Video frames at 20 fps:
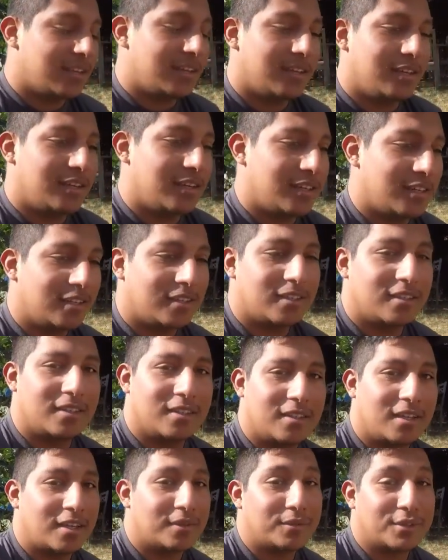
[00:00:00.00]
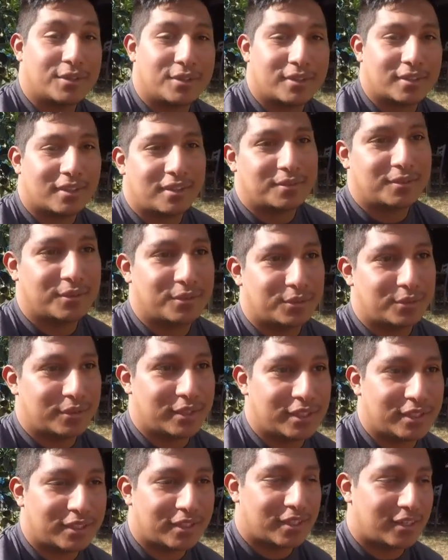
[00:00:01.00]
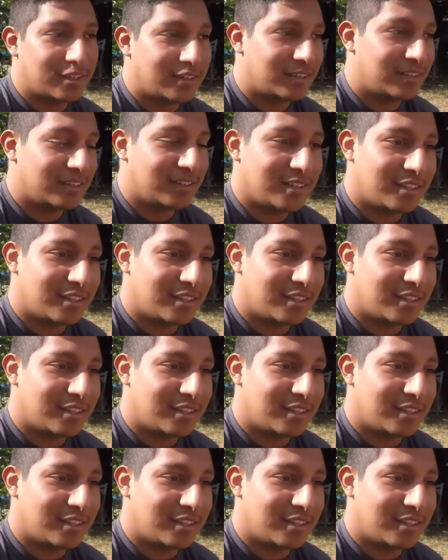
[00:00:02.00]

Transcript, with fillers: Uh, yeah, I'm just, I'm just really tired.